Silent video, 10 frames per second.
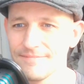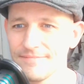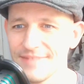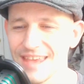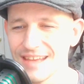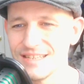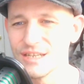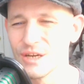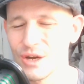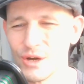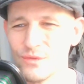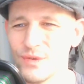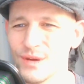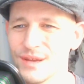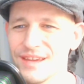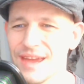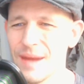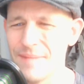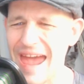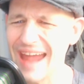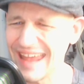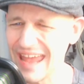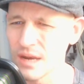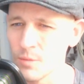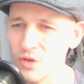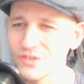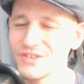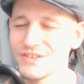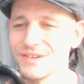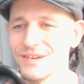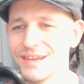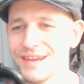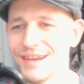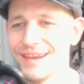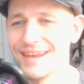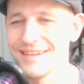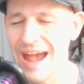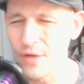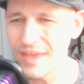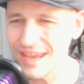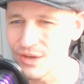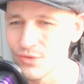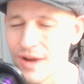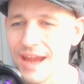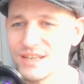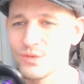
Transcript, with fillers: the idea of pack animals and how they interact